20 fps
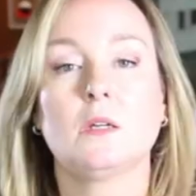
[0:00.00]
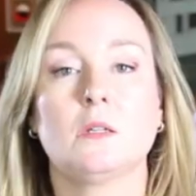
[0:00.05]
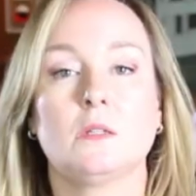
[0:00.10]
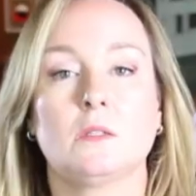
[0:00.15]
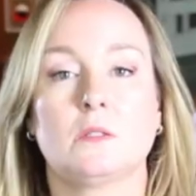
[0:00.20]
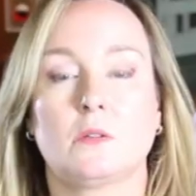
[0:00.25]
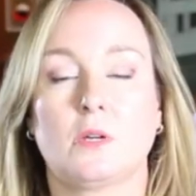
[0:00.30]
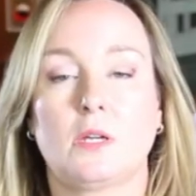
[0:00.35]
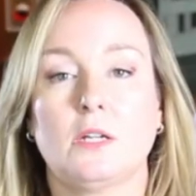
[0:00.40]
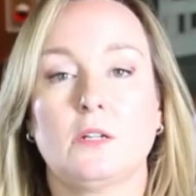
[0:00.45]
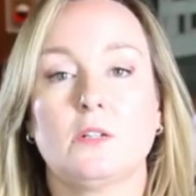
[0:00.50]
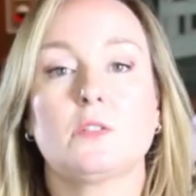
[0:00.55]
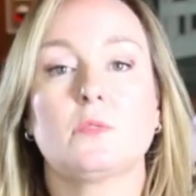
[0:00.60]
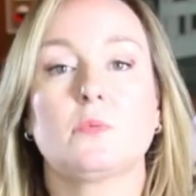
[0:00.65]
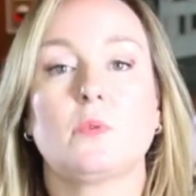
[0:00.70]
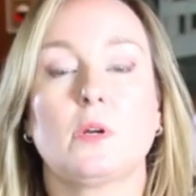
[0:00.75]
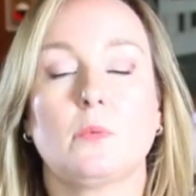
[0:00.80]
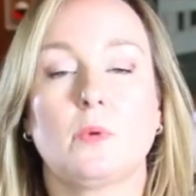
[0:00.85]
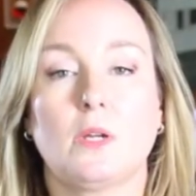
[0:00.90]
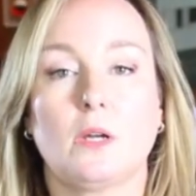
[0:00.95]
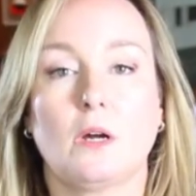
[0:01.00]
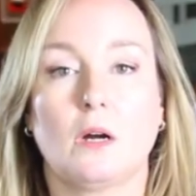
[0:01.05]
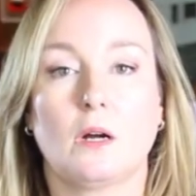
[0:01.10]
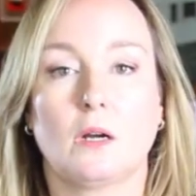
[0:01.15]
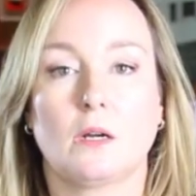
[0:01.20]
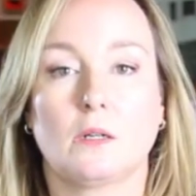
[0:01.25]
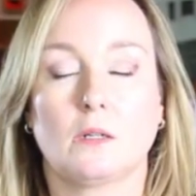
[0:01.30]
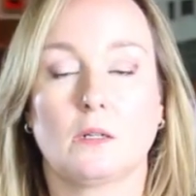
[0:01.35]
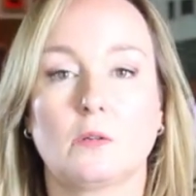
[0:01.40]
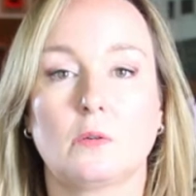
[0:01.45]
So here's where we
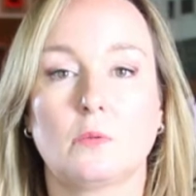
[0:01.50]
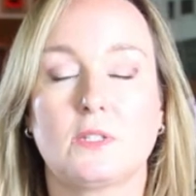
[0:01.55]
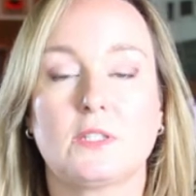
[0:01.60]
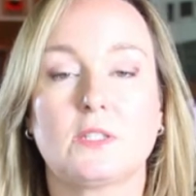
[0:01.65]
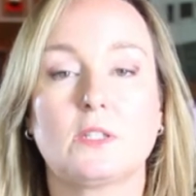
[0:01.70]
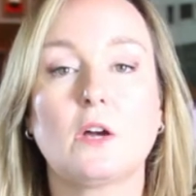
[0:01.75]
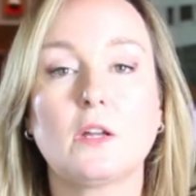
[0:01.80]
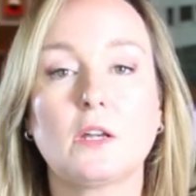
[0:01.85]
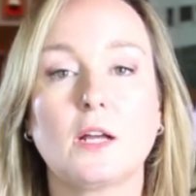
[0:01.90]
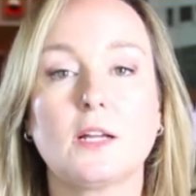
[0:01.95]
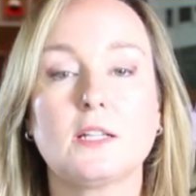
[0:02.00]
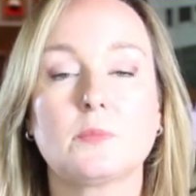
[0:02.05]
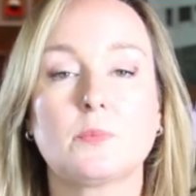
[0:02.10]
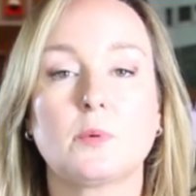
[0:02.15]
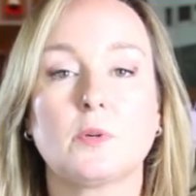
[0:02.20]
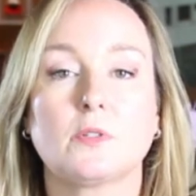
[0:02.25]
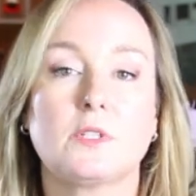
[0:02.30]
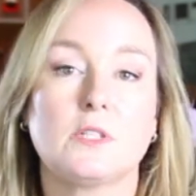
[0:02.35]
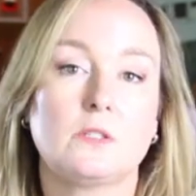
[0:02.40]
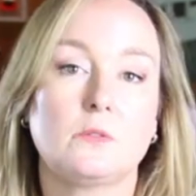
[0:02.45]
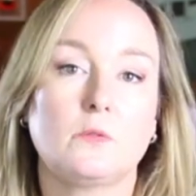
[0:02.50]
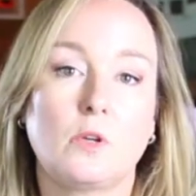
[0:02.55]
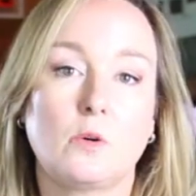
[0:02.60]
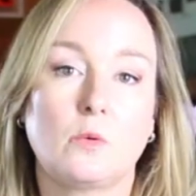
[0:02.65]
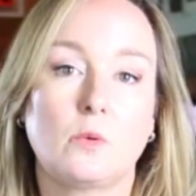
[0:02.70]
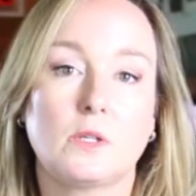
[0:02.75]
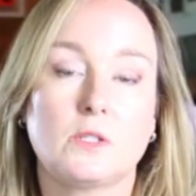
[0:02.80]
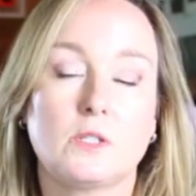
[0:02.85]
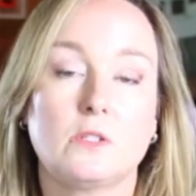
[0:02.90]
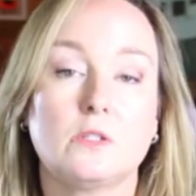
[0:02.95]
are. We saw an iceberg, didn't know
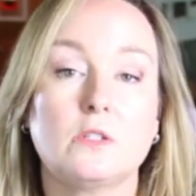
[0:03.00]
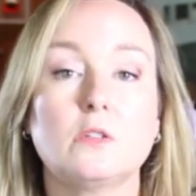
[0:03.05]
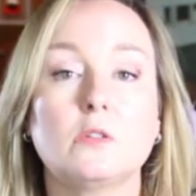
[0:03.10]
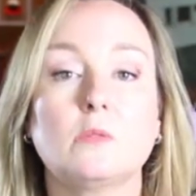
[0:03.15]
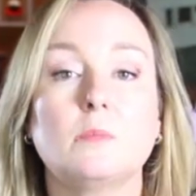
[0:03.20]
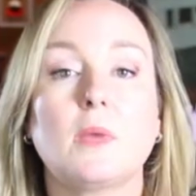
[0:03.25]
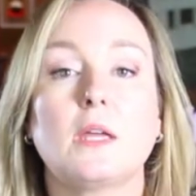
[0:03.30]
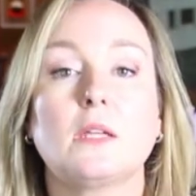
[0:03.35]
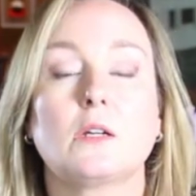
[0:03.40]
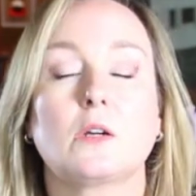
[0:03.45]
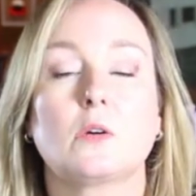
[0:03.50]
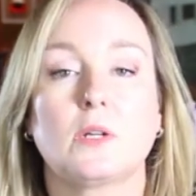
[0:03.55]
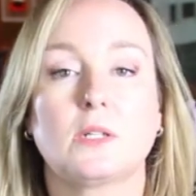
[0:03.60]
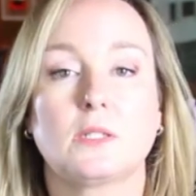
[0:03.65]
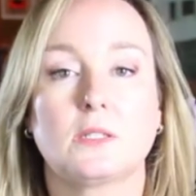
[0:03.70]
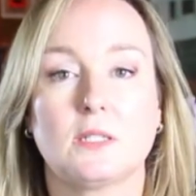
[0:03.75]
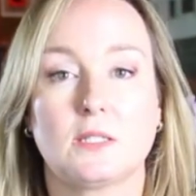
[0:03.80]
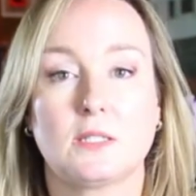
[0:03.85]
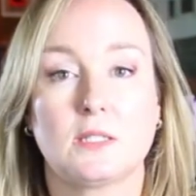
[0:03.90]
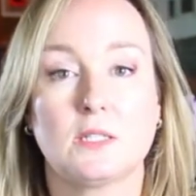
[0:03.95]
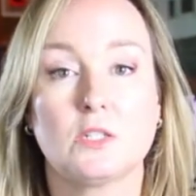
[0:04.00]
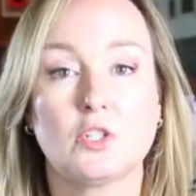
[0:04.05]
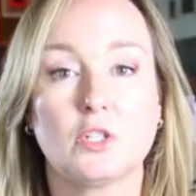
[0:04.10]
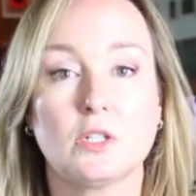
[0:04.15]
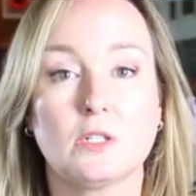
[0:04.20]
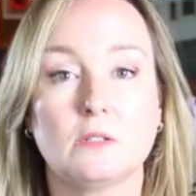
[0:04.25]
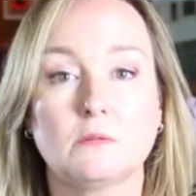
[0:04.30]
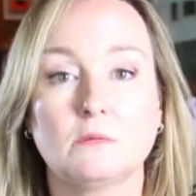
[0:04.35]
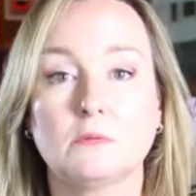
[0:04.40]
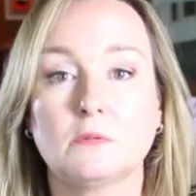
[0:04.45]
what to do, made a quick
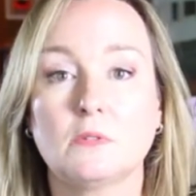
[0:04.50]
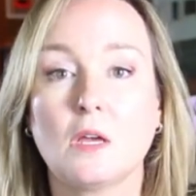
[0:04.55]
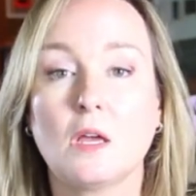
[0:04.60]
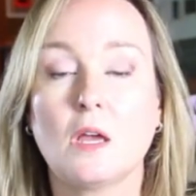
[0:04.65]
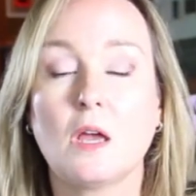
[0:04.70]
decision.